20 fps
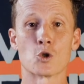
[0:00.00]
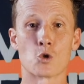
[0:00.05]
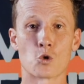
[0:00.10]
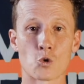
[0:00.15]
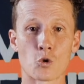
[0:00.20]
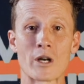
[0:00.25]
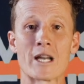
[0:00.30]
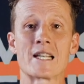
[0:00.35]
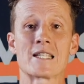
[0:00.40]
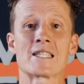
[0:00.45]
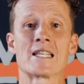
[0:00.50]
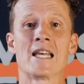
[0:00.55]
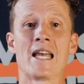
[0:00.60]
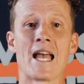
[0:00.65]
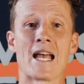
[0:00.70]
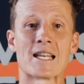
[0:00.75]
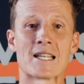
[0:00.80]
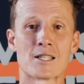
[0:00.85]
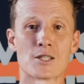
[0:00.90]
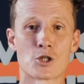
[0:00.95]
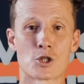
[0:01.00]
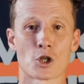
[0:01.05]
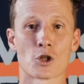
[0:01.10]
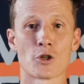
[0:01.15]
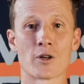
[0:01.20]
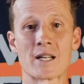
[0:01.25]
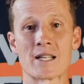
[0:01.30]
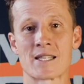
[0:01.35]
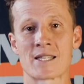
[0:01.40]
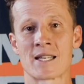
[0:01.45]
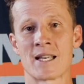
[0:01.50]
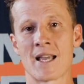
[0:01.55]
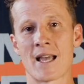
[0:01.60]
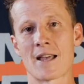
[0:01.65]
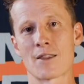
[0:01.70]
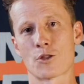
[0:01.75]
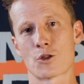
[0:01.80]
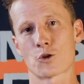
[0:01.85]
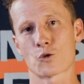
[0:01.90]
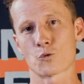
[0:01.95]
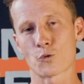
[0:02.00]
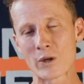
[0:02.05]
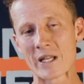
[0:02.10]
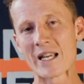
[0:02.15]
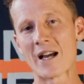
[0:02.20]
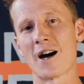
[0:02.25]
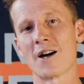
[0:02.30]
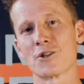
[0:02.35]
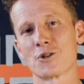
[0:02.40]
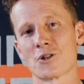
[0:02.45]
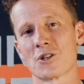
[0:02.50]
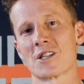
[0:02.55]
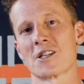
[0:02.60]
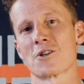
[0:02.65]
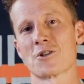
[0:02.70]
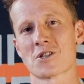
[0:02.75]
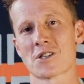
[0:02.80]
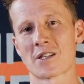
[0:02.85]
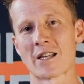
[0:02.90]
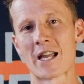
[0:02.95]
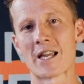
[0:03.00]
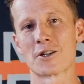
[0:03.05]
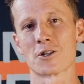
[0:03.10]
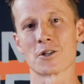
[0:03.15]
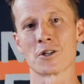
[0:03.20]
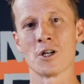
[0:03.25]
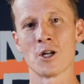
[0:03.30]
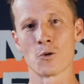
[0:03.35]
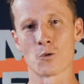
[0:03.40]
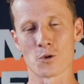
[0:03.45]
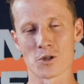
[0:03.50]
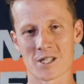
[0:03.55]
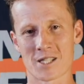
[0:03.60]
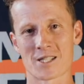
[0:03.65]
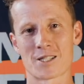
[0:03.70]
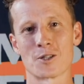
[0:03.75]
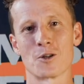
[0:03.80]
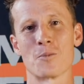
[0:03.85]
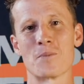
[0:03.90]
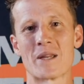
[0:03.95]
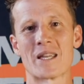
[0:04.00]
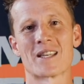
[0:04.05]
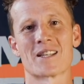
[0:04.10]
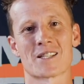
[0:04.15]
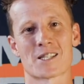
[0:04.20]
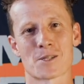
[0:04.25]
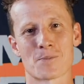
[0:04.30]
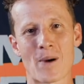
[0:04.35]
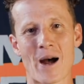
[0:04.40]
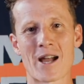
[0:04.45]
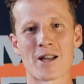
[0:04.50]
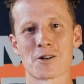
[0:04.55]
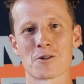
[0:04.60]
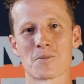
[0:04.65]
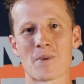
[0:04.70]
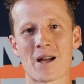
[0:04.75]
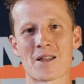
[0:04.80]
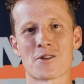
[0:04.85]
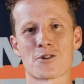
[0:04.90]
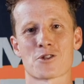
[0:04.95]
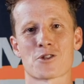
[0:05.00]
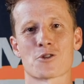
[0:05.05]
grit and endurance. And 300 years later, we're still being inspired by their